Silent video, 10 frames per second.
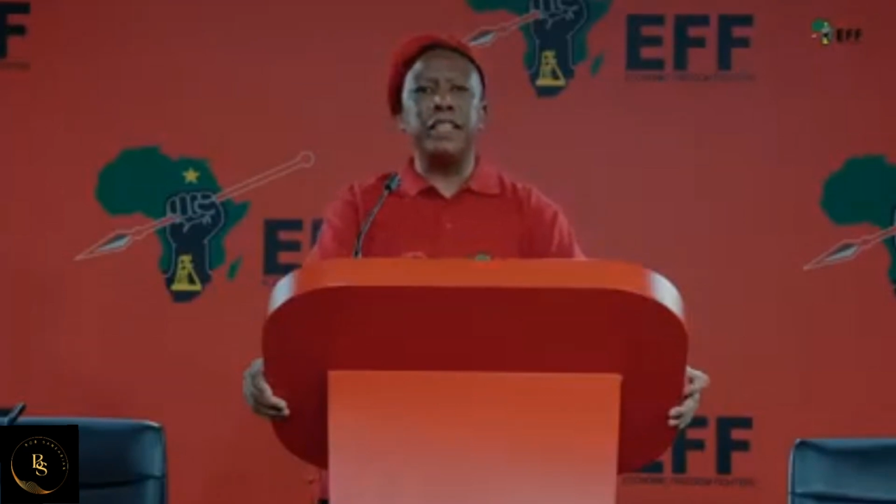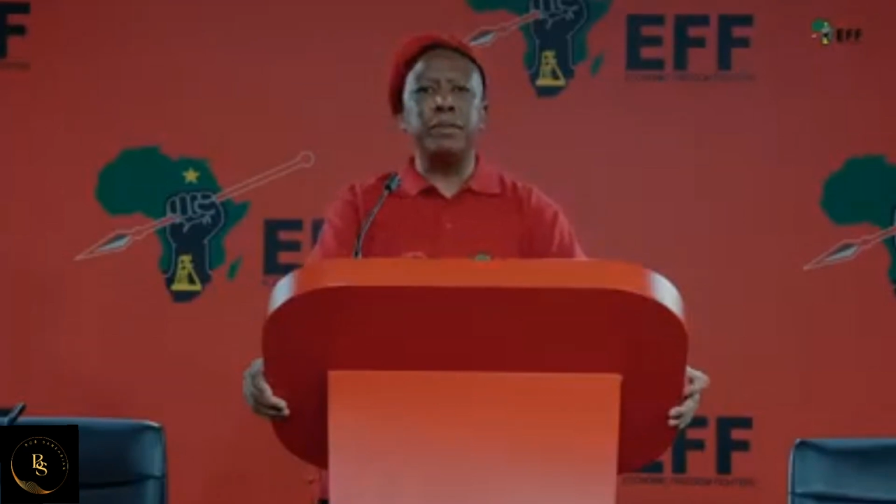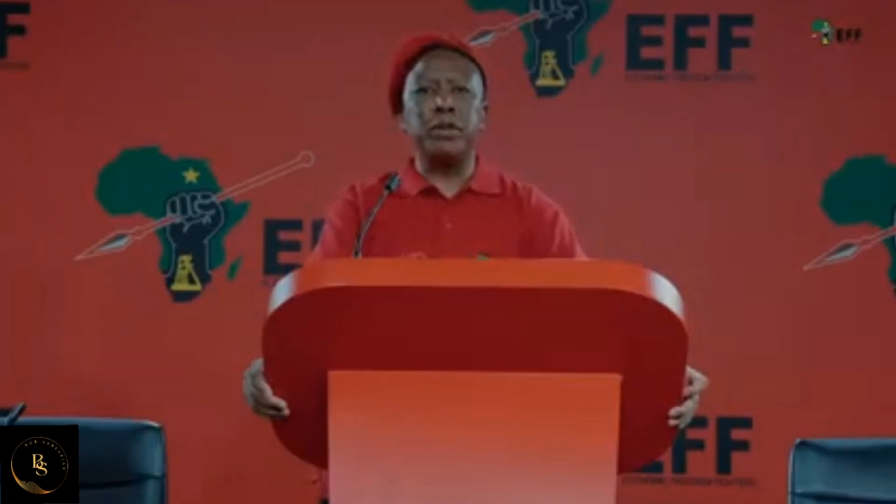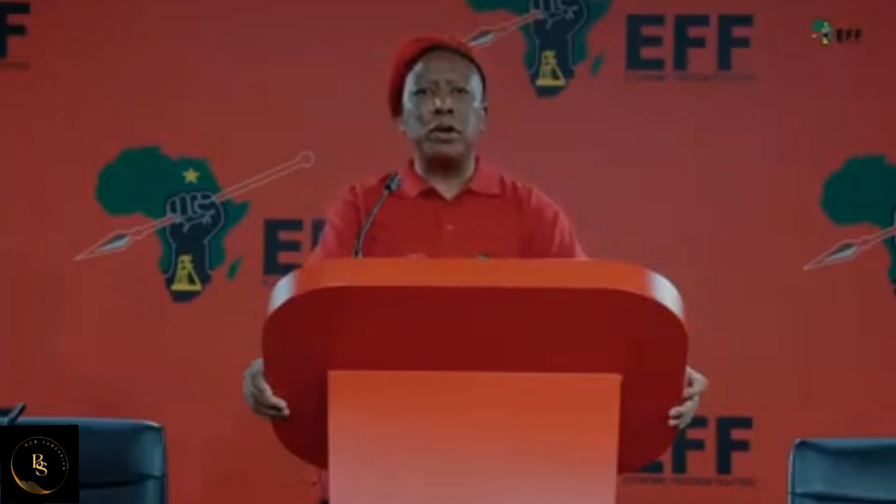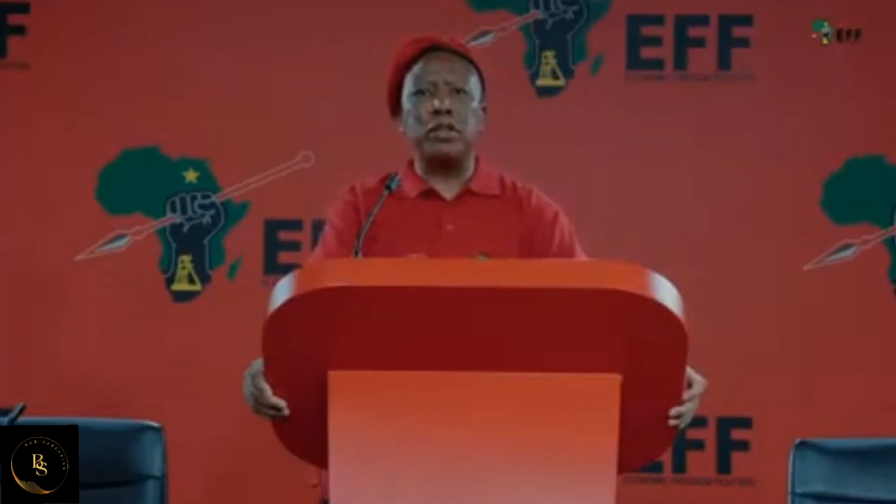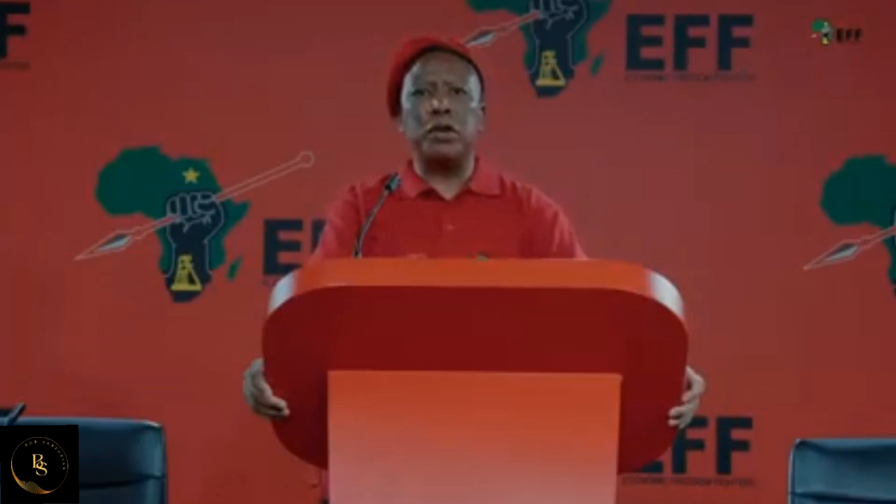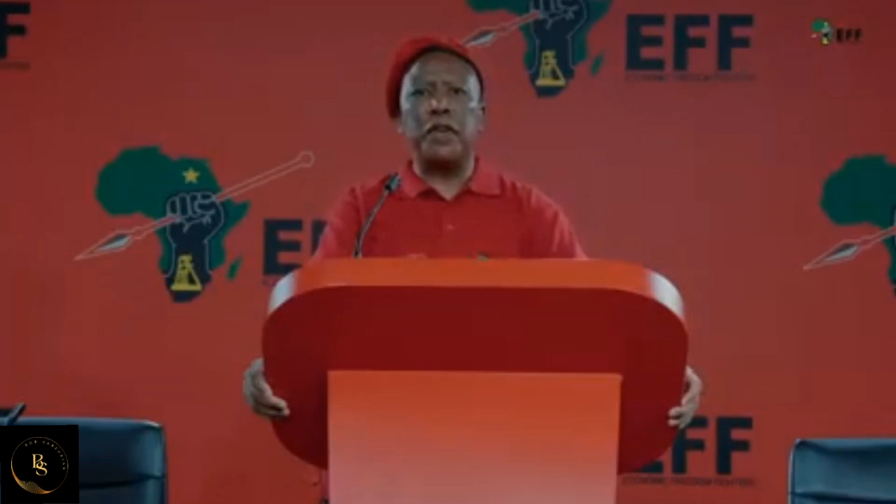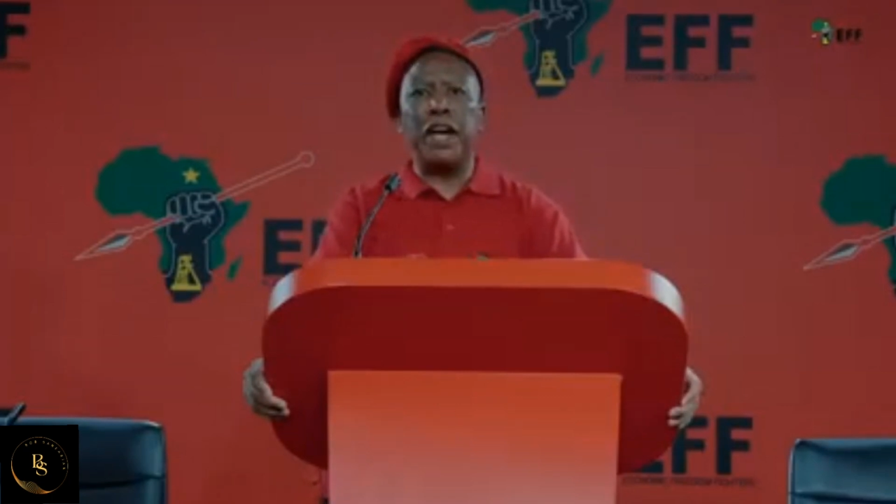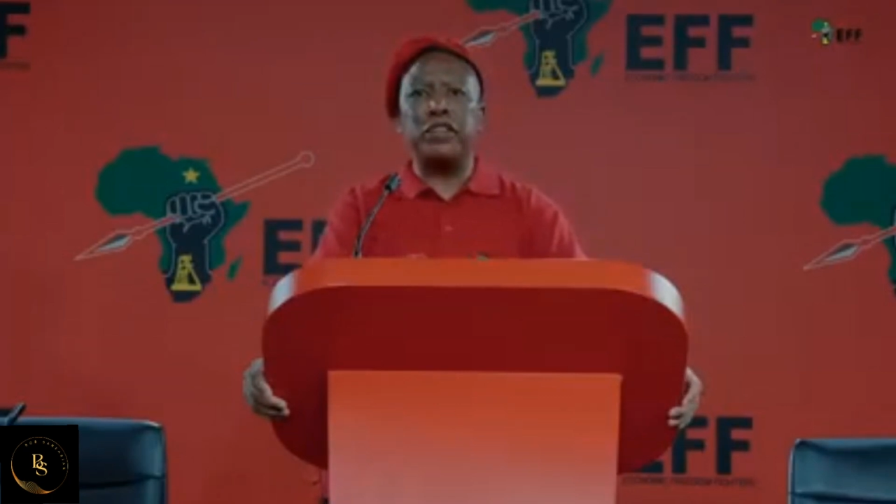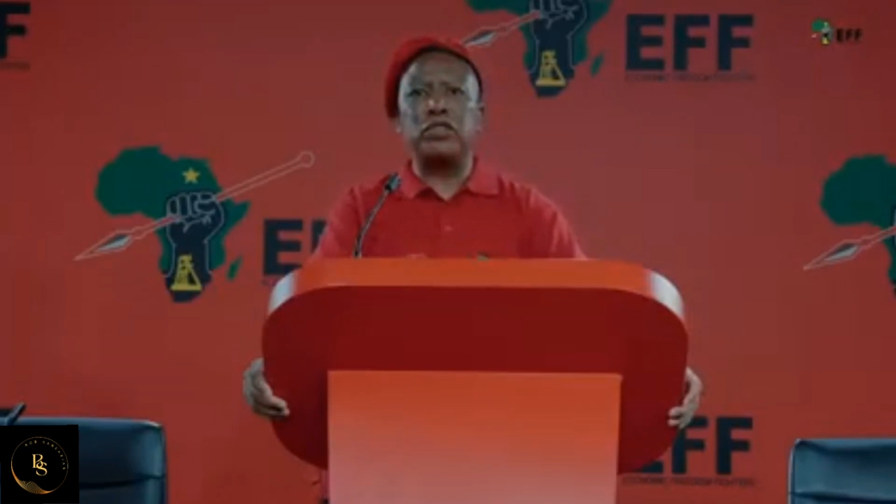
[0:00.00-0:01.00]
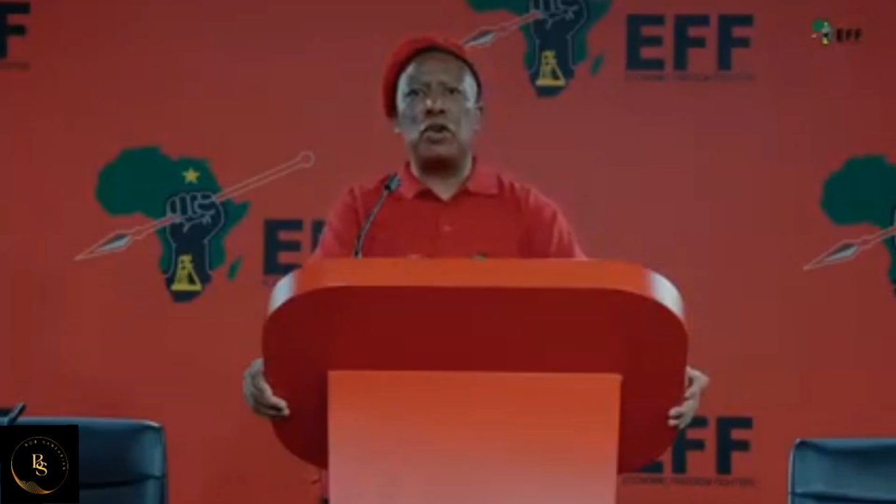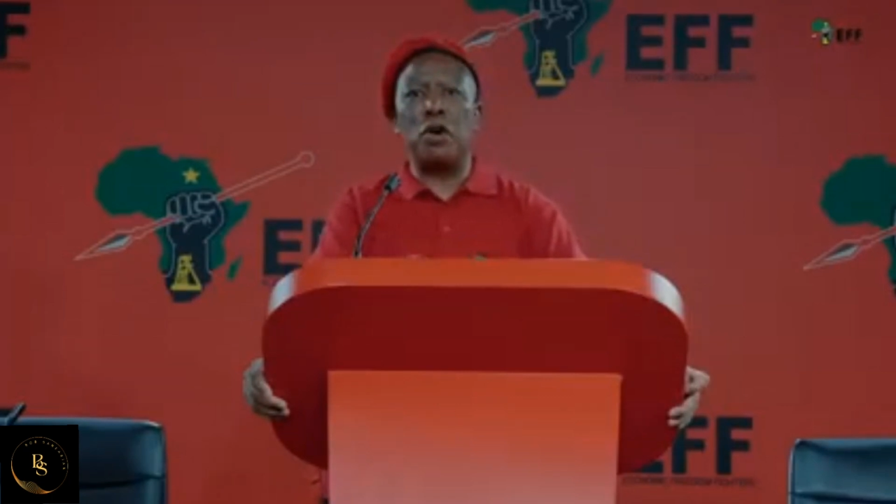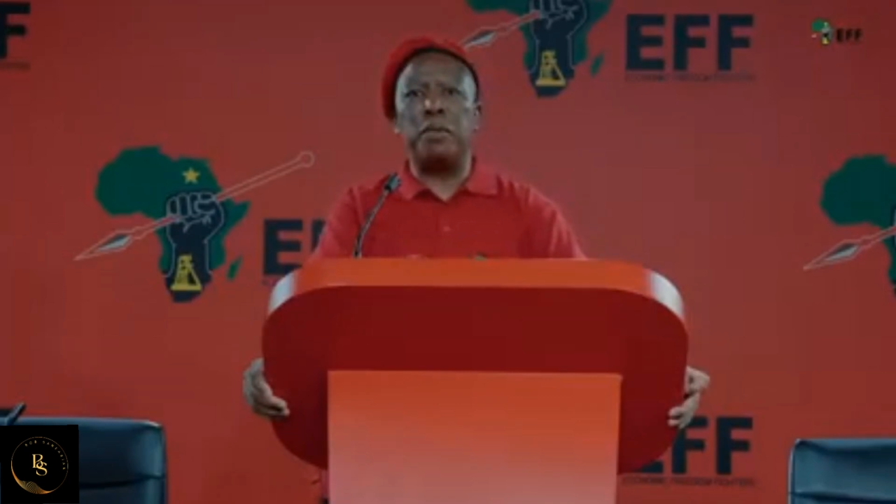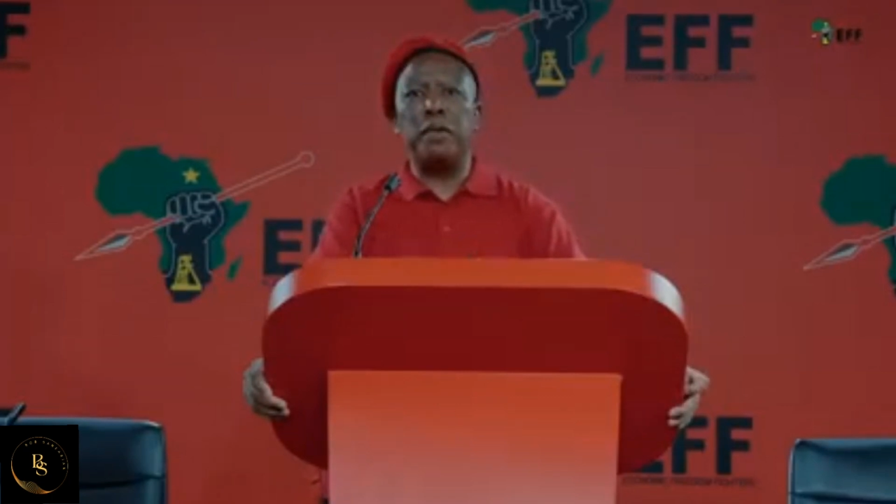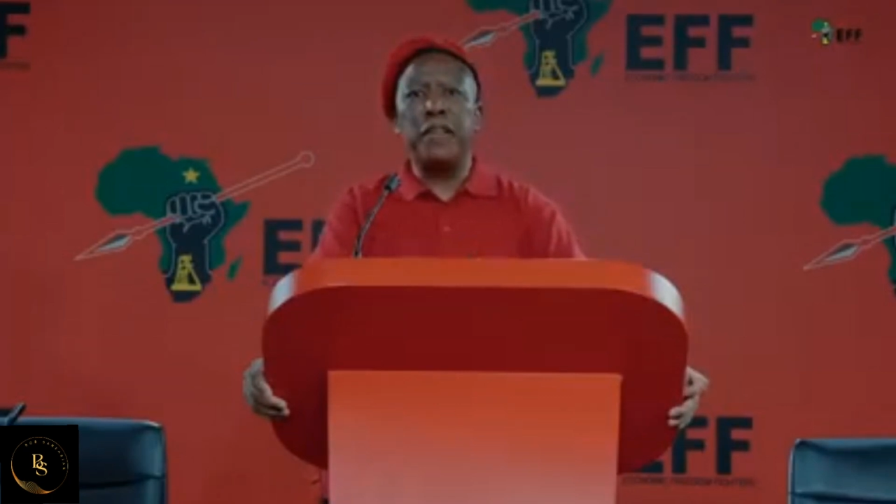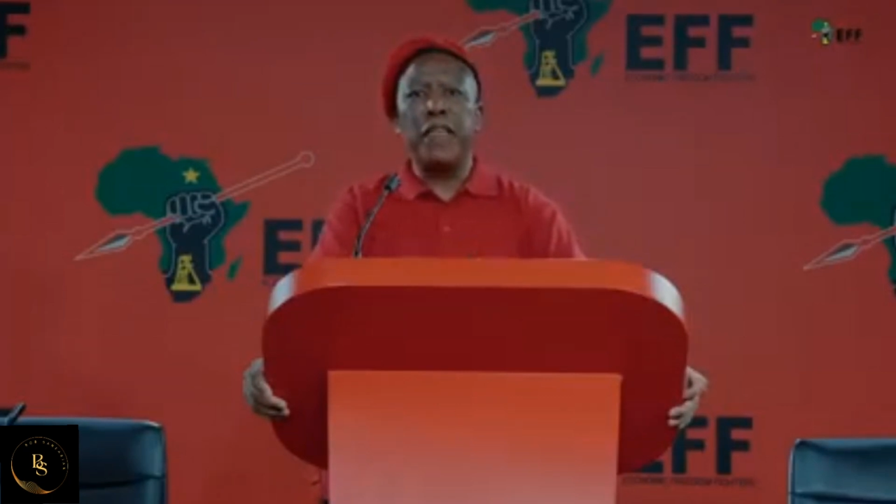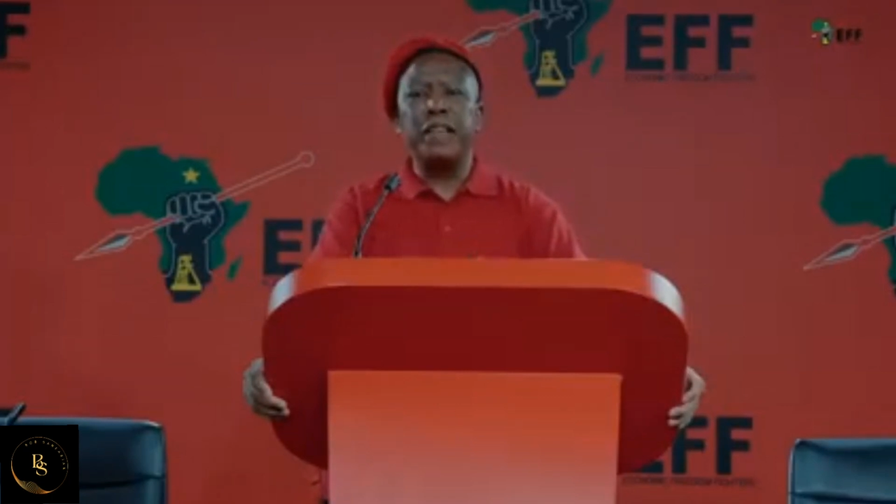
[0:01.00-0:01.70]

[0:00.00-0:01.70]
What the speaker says: because of Eskom,